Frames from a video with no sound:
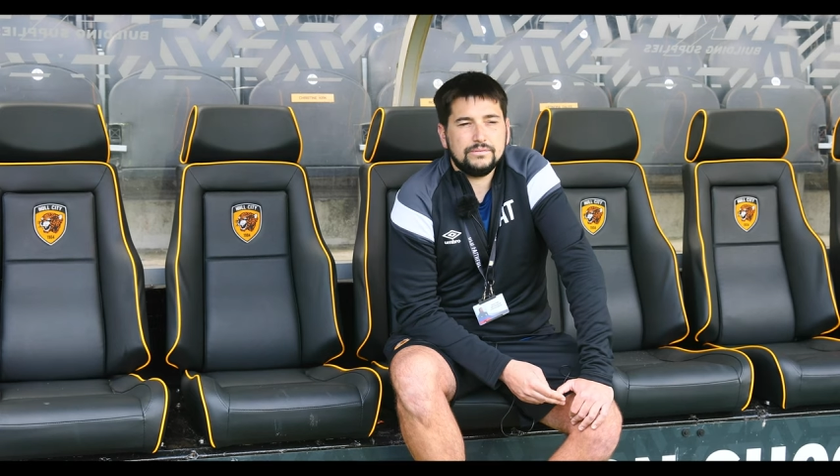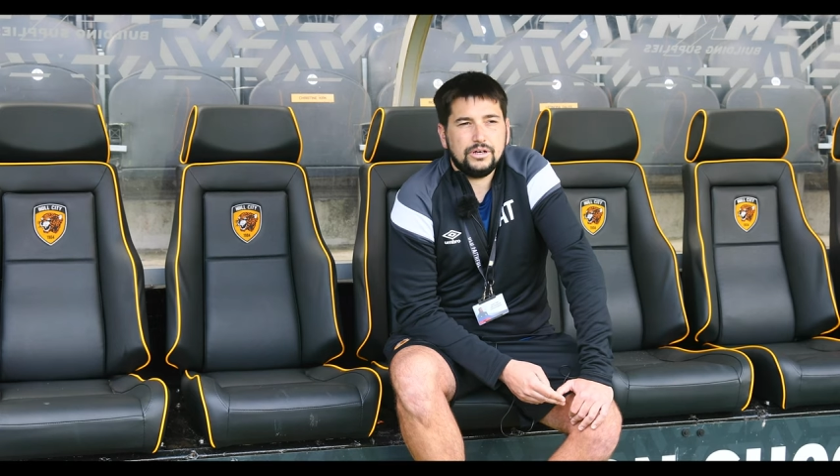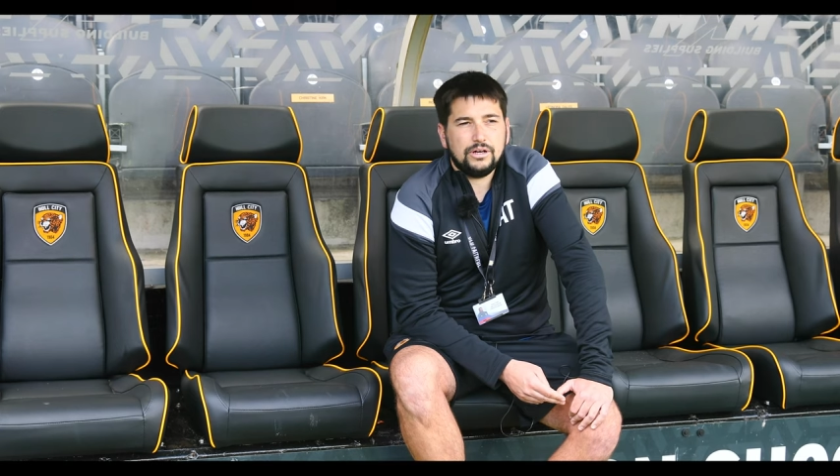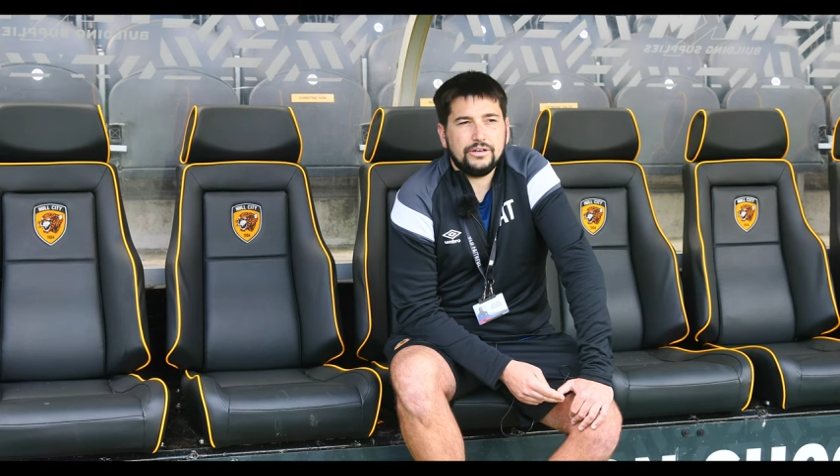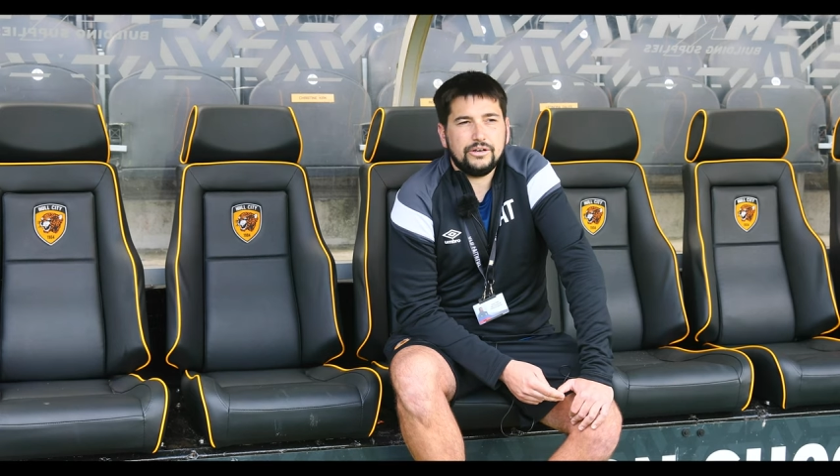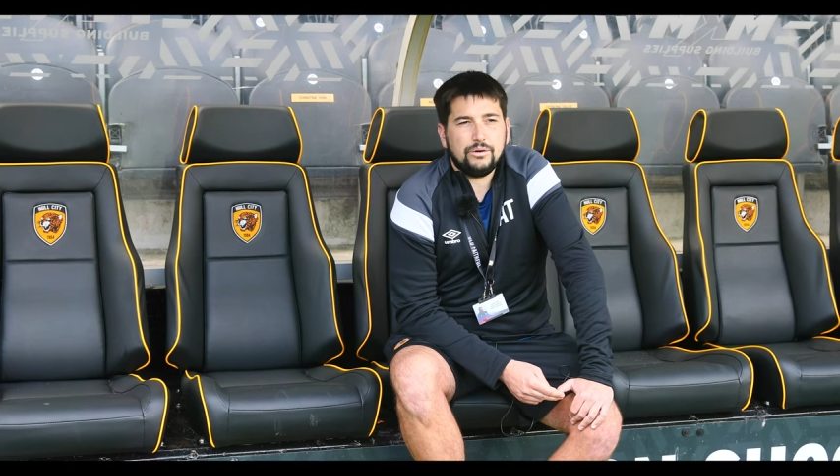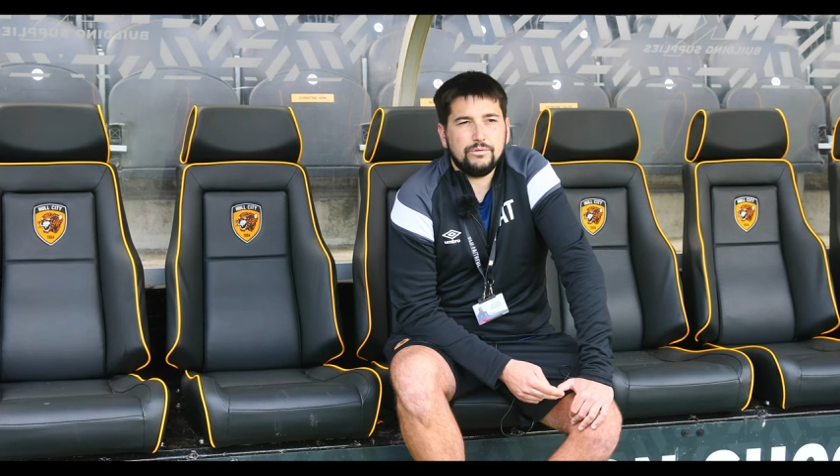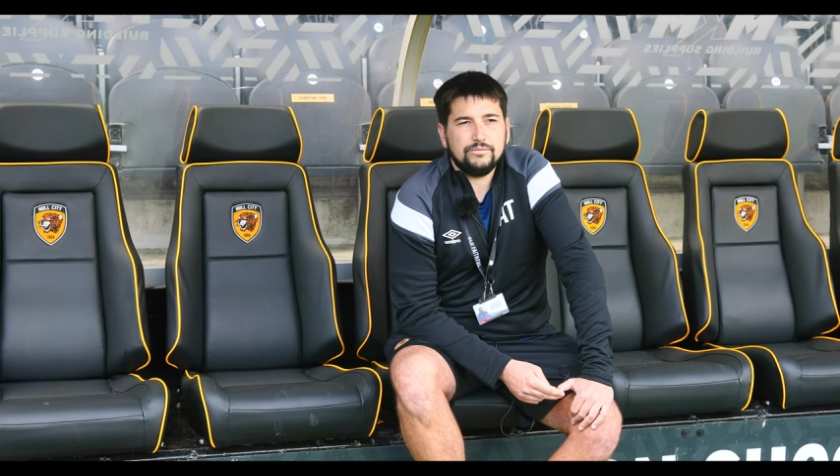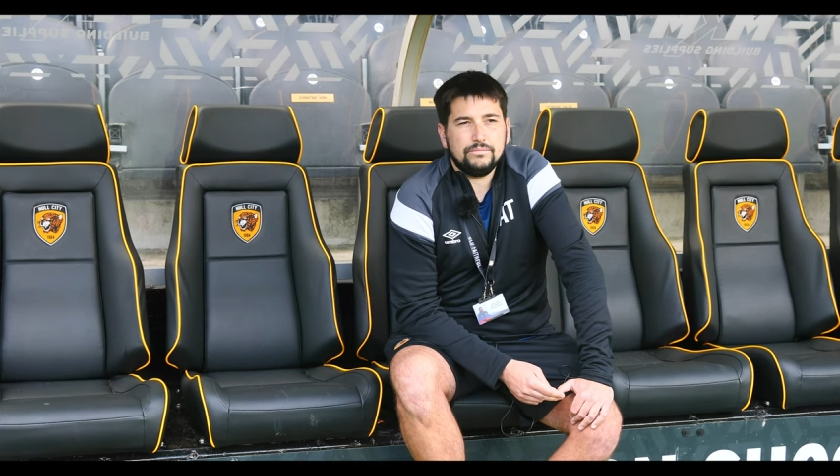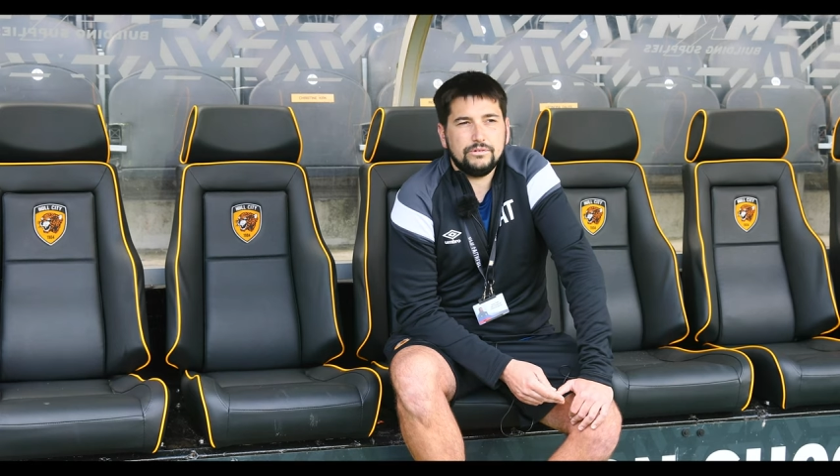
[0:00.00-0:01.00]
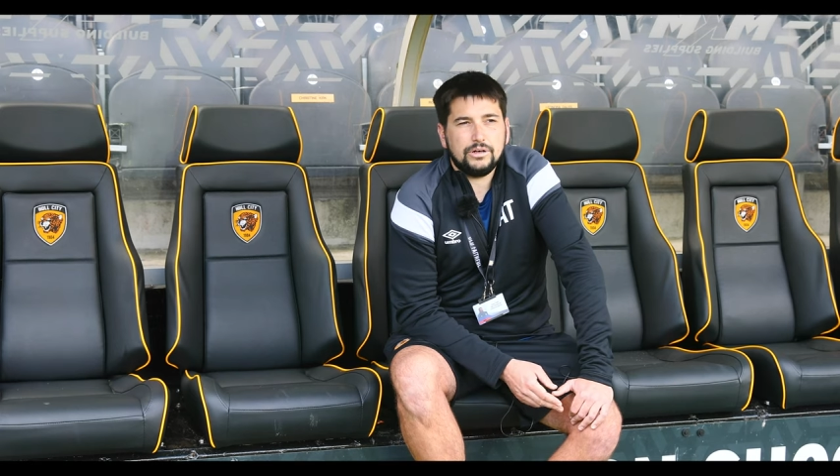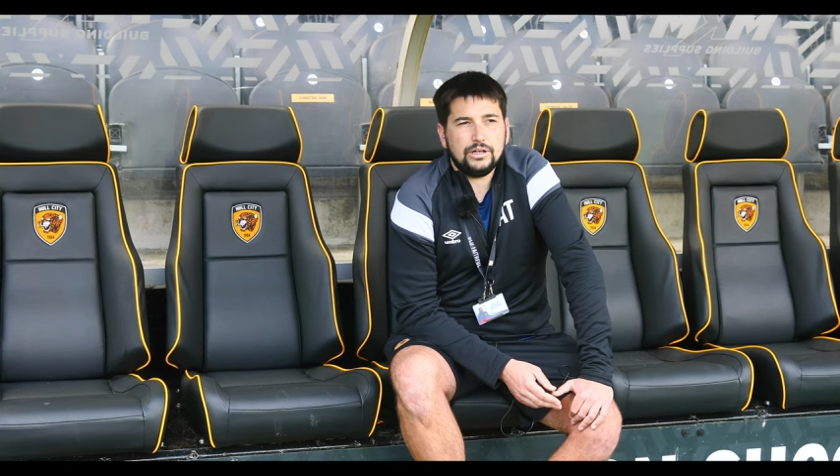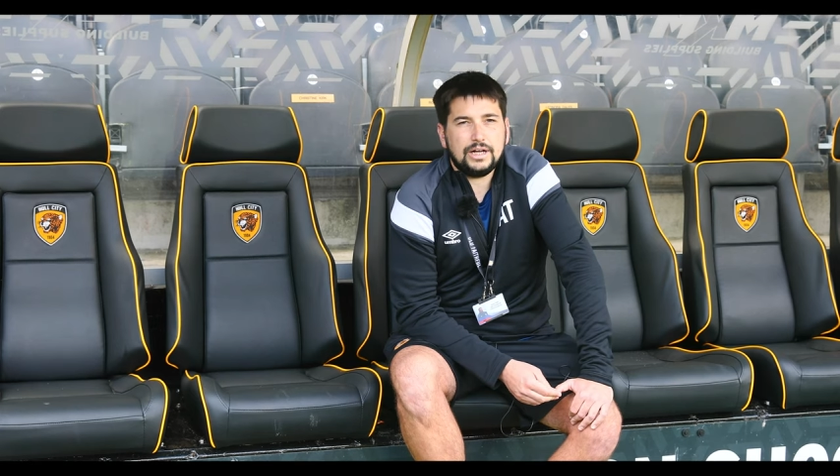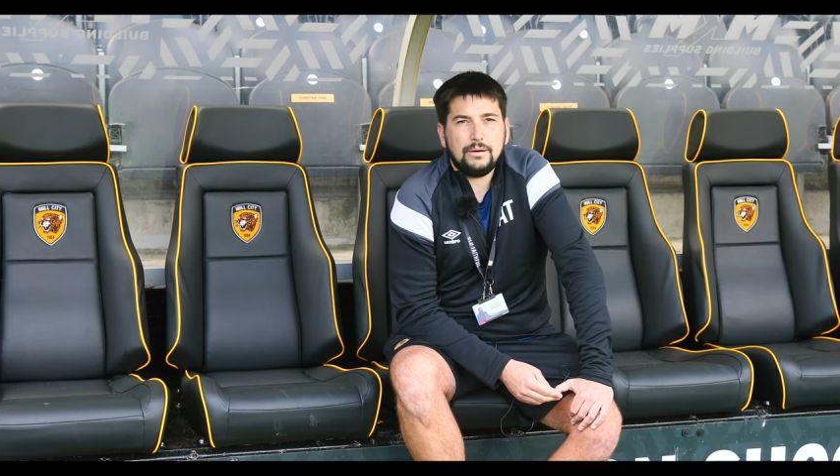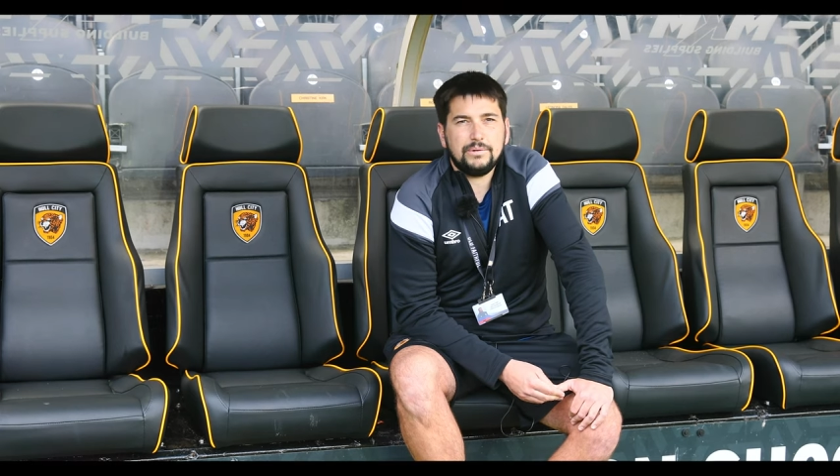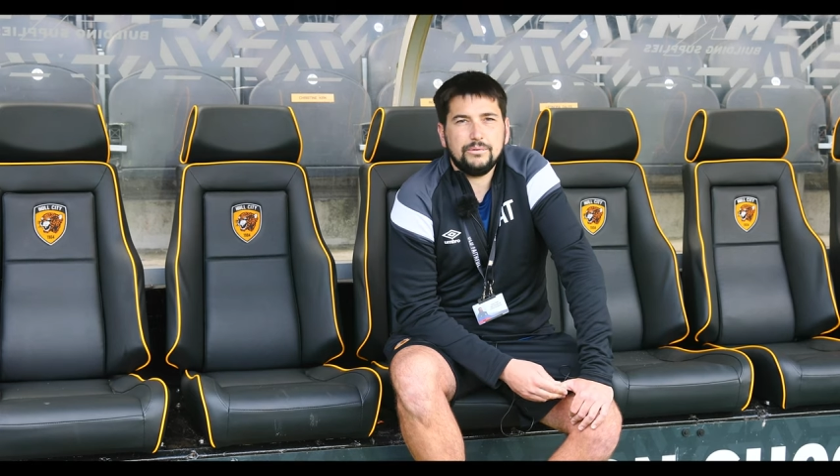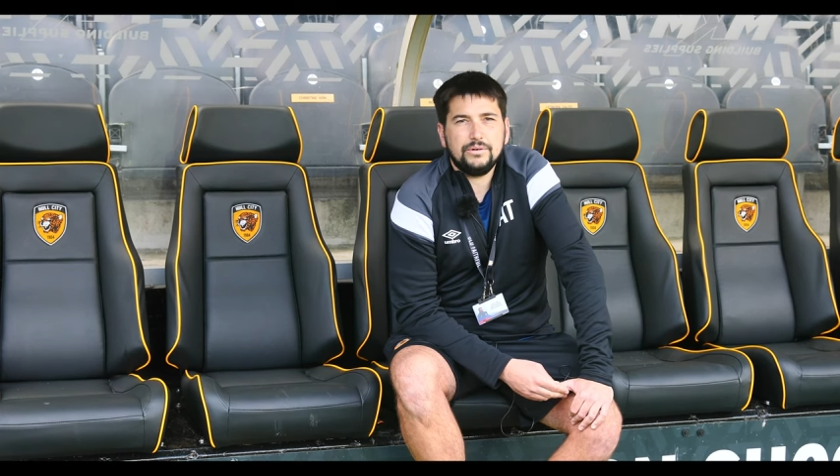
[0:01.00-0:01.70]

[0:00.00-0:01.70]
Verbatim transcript: all in all we're all happy